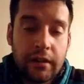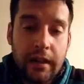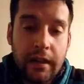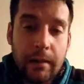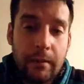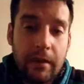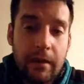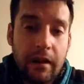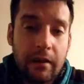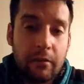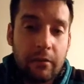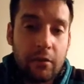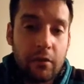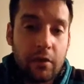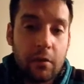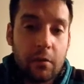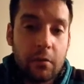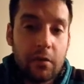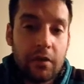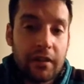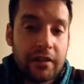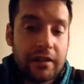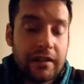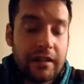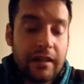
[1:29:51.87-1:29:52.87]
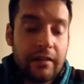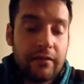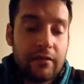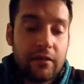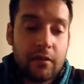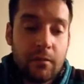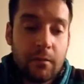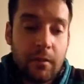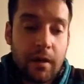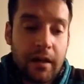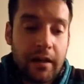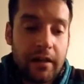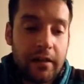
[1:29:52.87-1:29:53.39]
I mean, I really would like to have
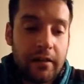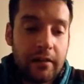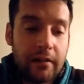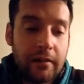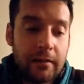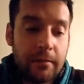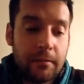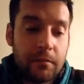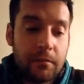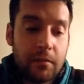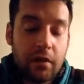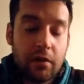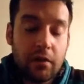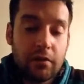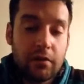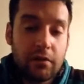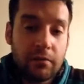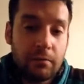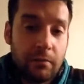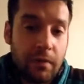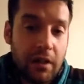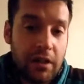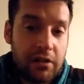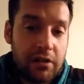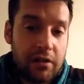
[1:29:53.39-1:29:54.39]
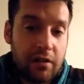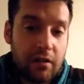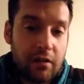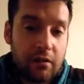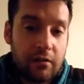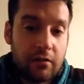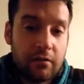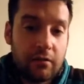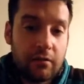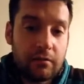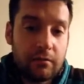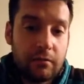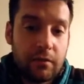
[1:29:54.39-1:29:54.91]
you on my
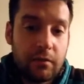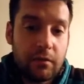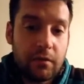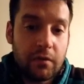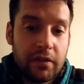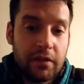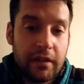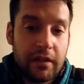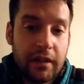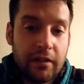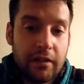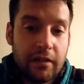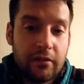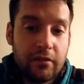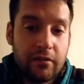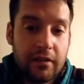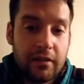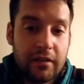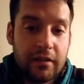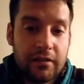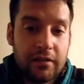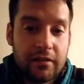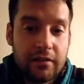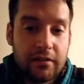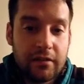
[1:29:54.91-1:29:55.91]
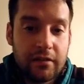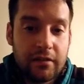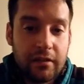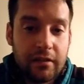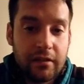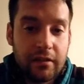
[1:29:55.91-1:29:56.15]
show. We really got to do this.